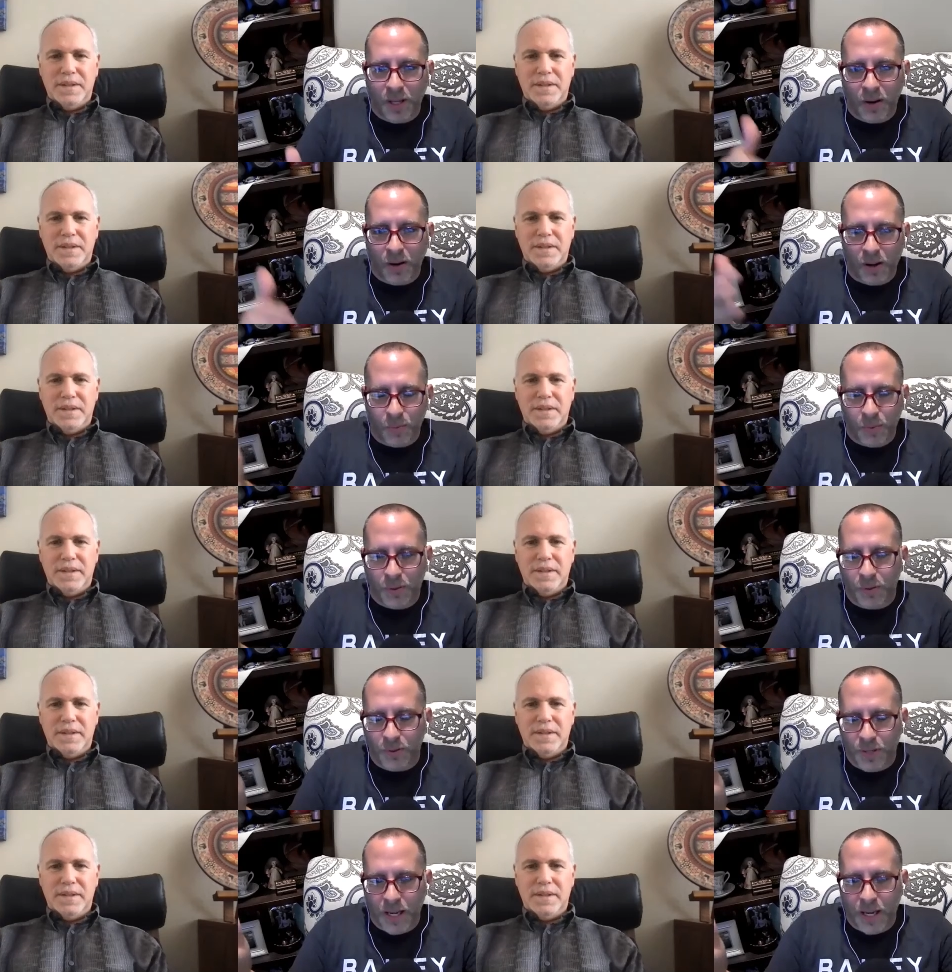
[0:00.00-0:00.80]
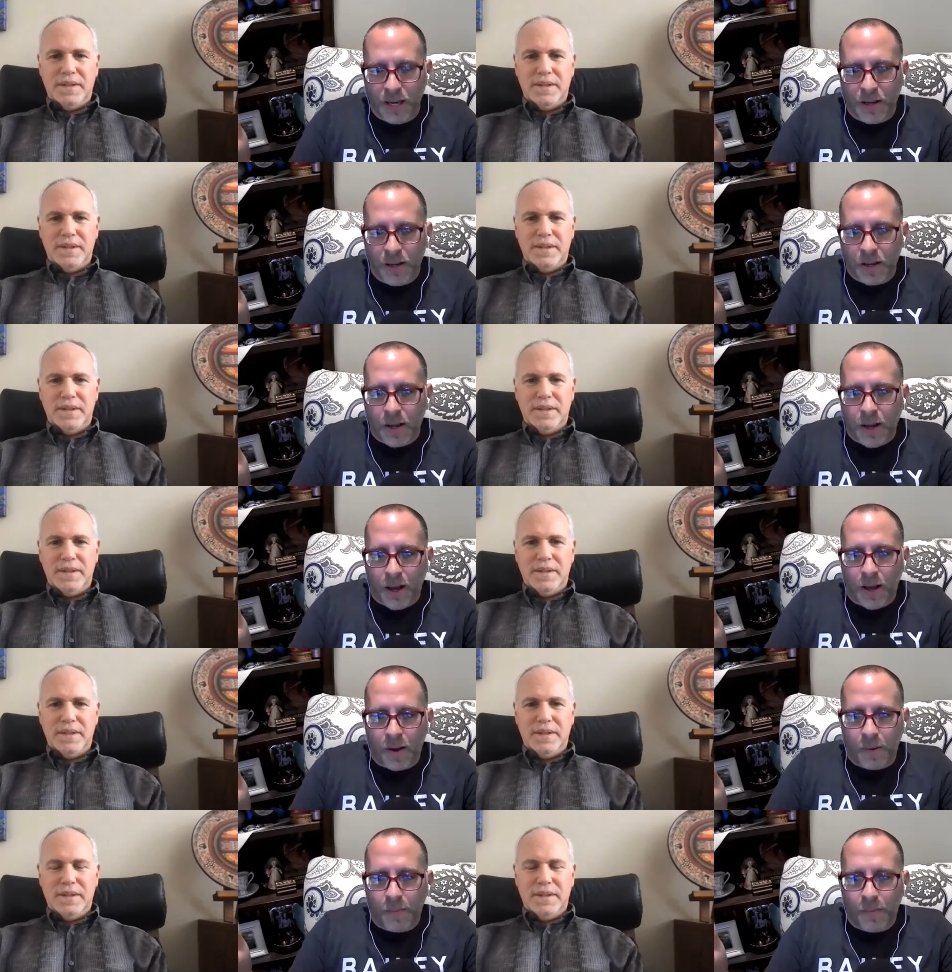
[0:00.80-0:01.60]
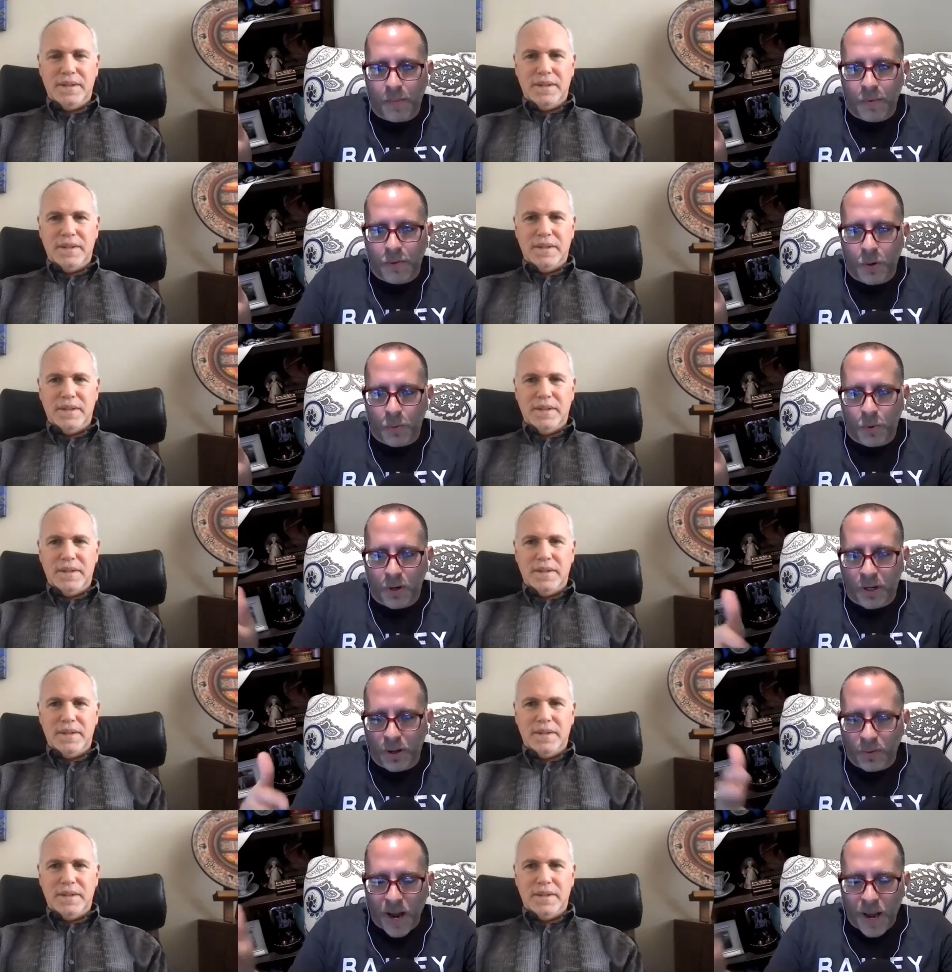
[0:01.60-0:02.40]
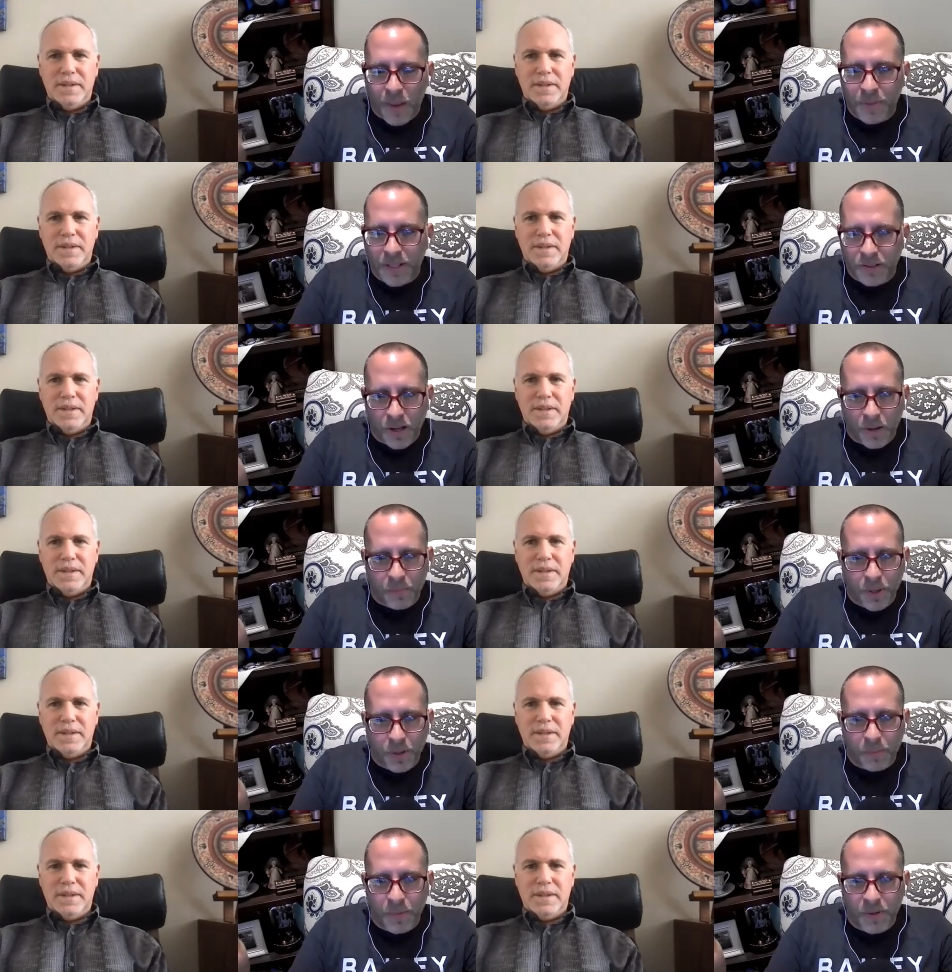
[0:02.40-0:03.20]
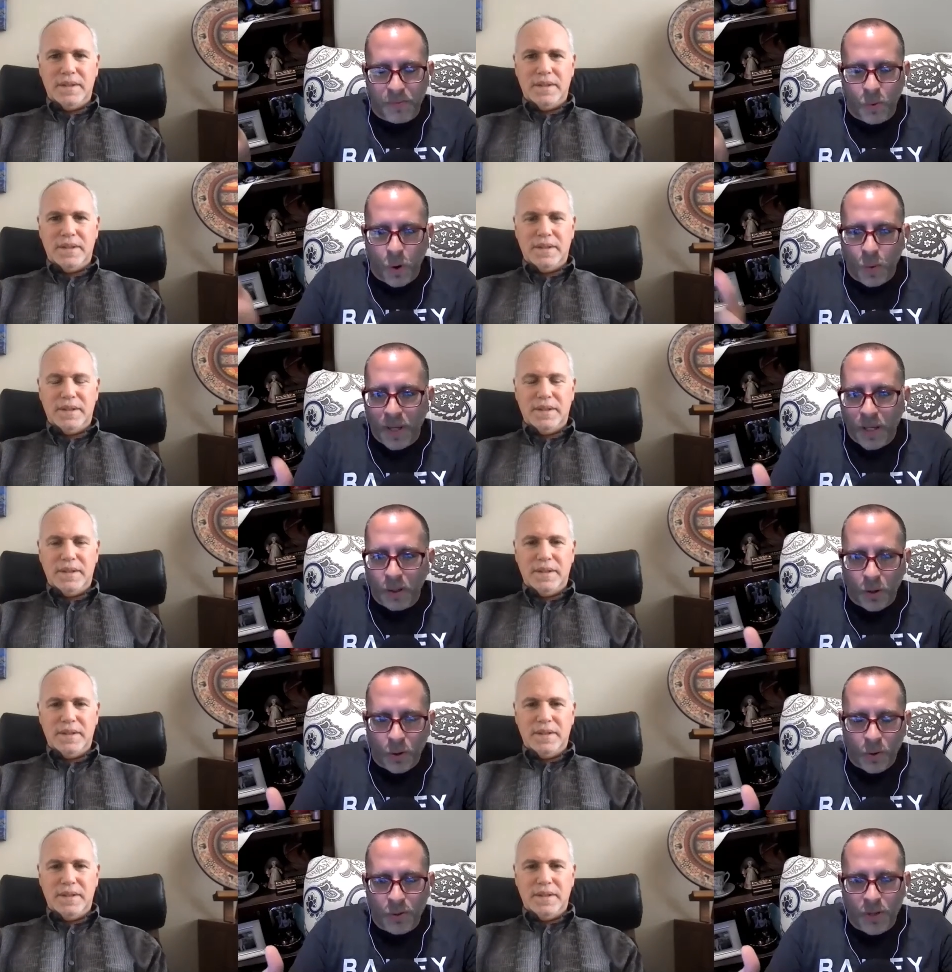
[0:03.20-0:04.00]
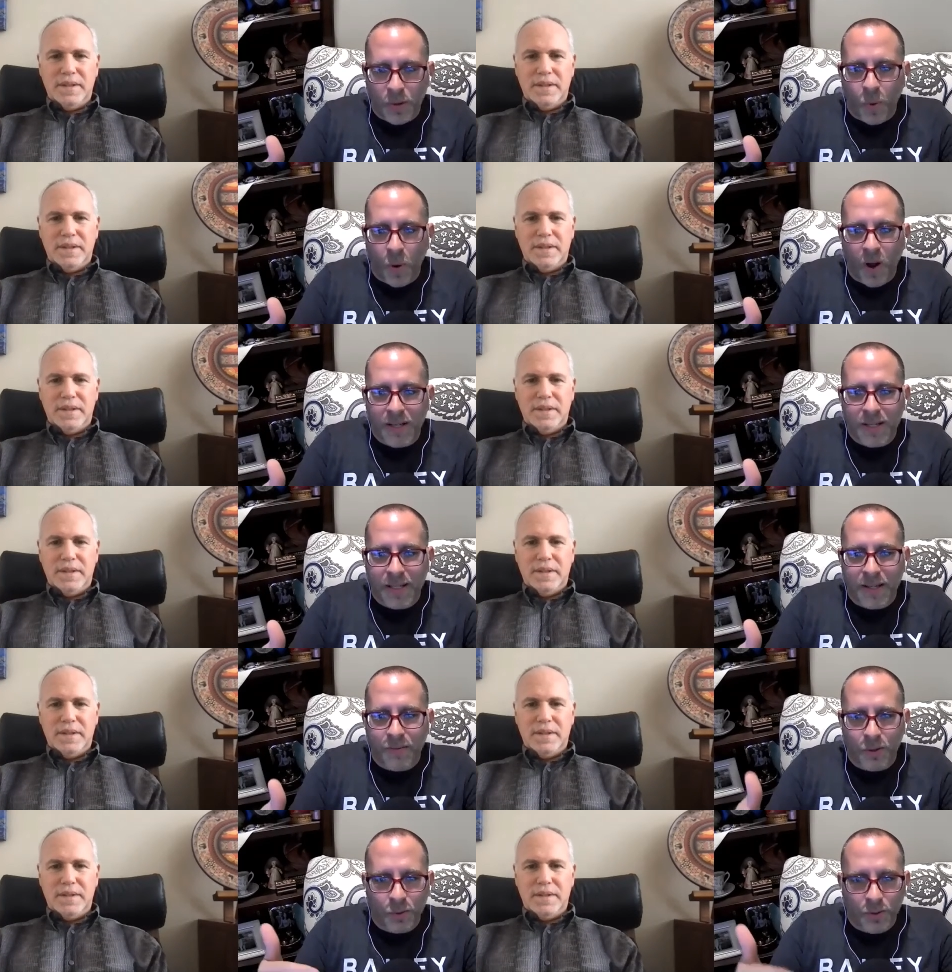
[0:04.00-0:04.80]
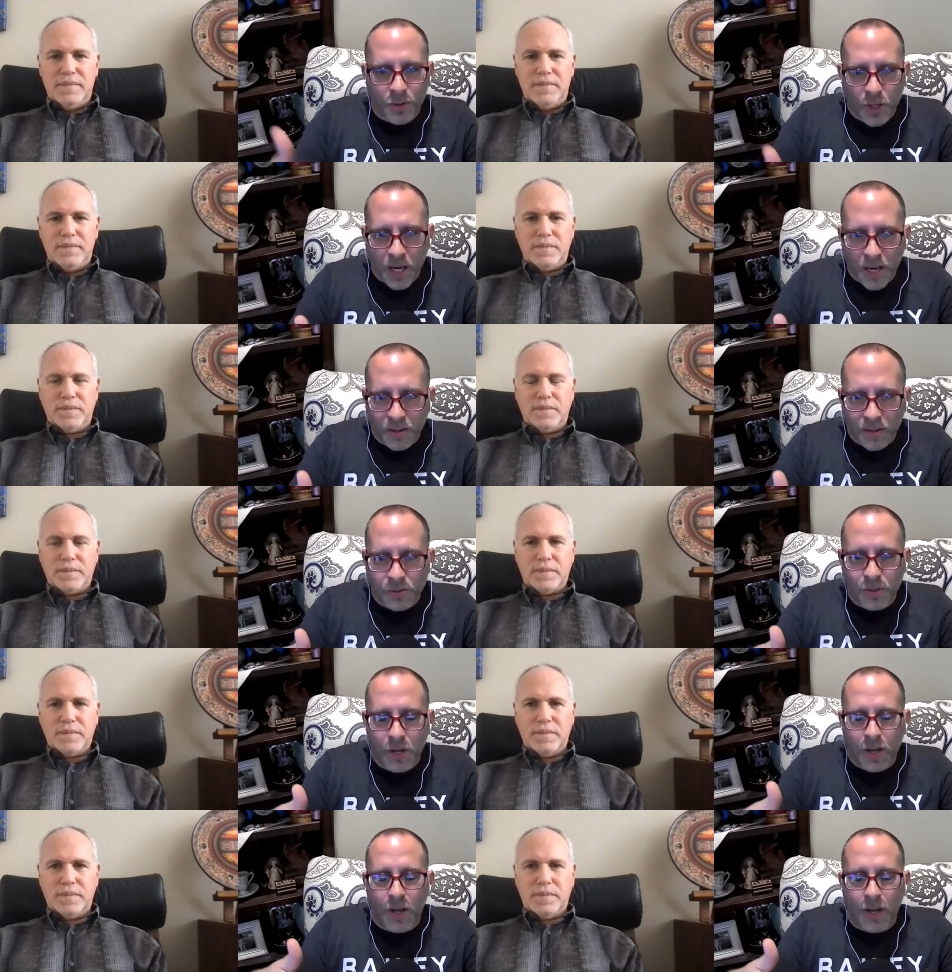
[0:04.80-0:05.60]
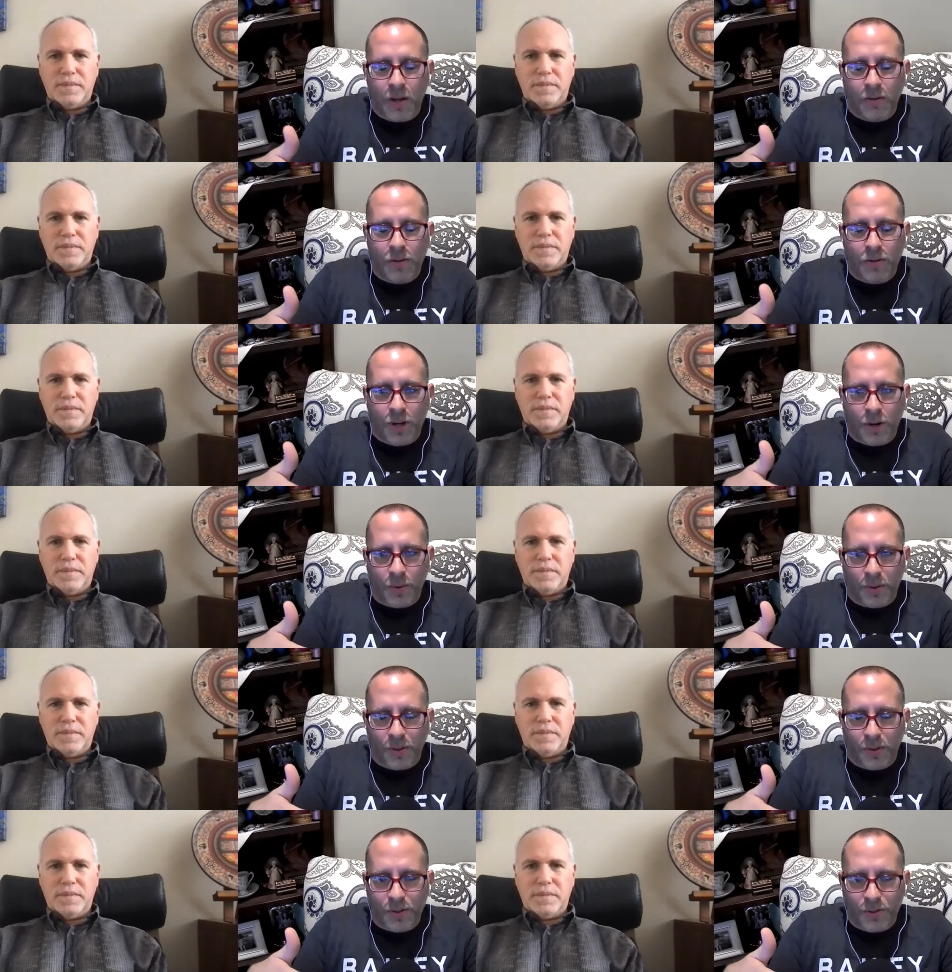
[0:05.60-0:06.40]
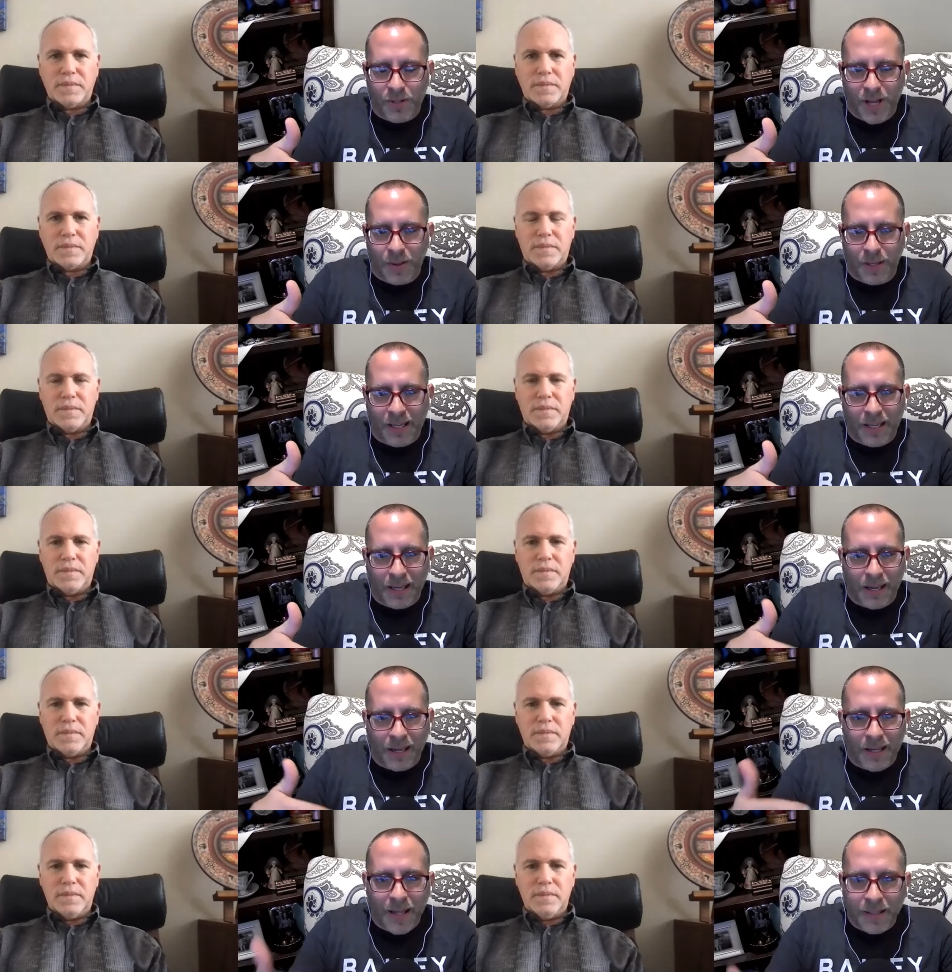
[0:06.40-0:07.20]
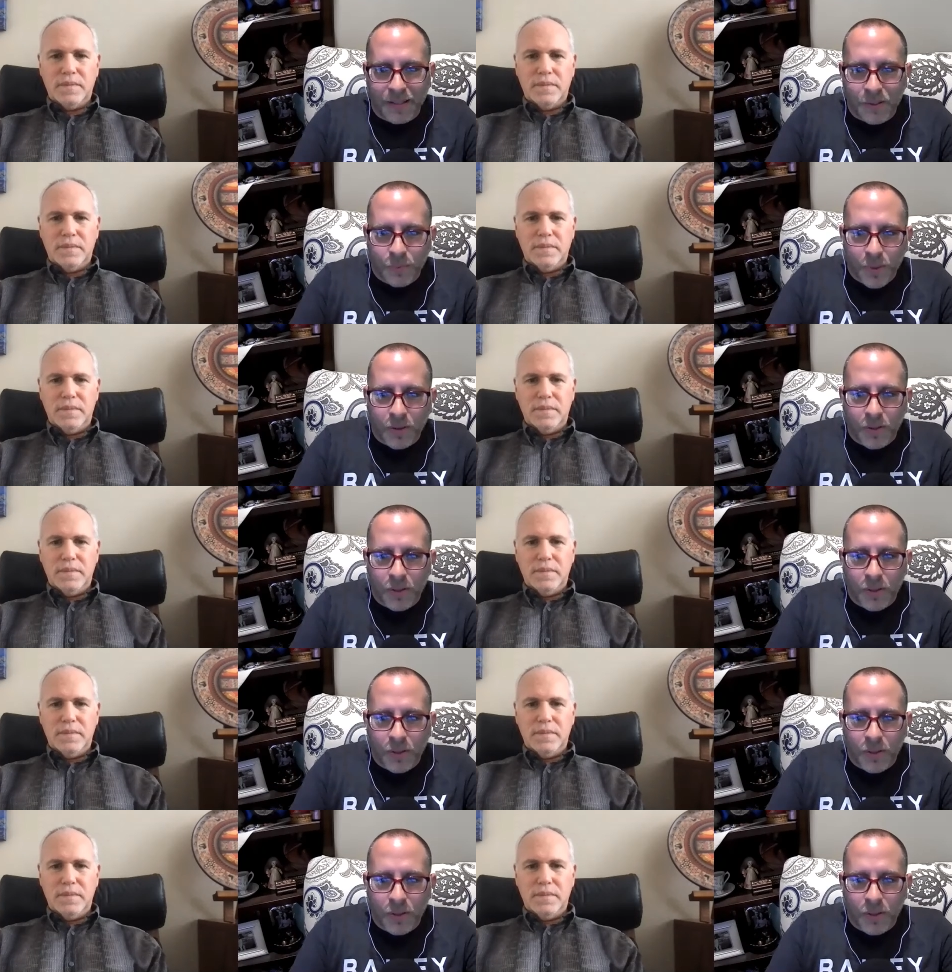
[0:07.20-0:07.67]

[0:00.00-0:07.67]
Speaker 1: and, and let you get on with your day. Um, so we're going to wrap things up, but before we close, I want to give you a chance to share with listeners how they can get